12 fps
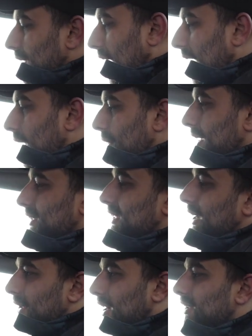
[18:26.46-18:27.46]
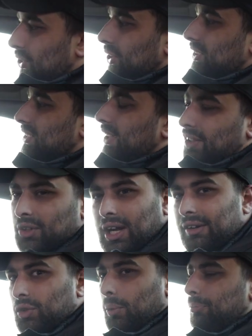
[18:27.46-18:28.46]
that Alcantara, so it's like you
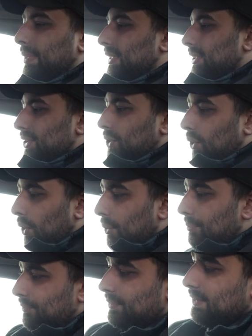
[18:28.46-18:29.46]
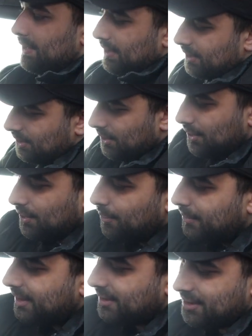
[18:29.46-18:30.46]
have your pet in your home. Oh
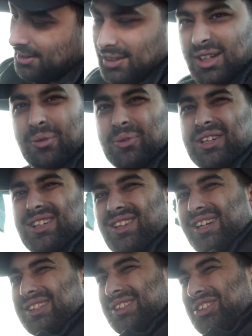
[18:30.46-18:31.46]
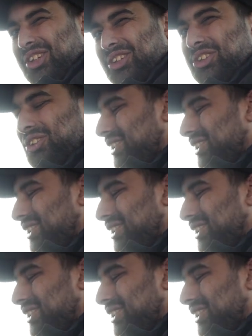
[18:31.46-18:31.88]
man, I really like the touch